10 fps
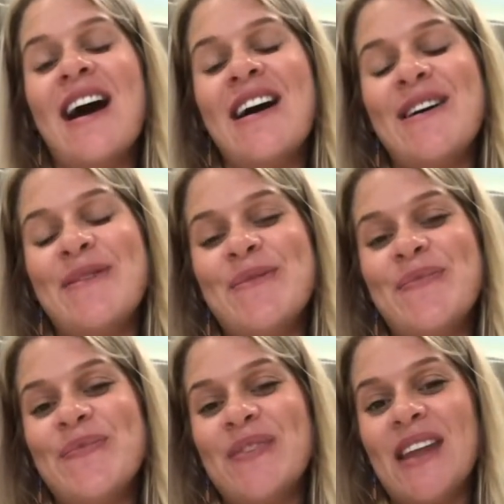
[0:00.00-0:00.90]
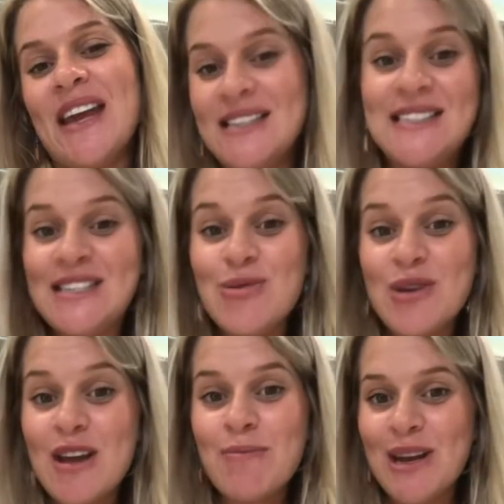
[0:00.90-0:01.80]
and still
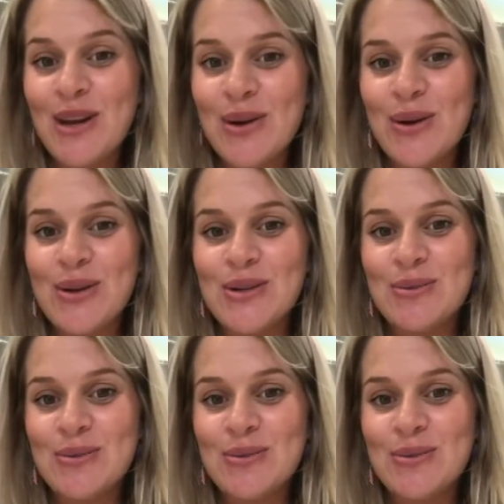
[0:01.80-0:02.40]
can be used,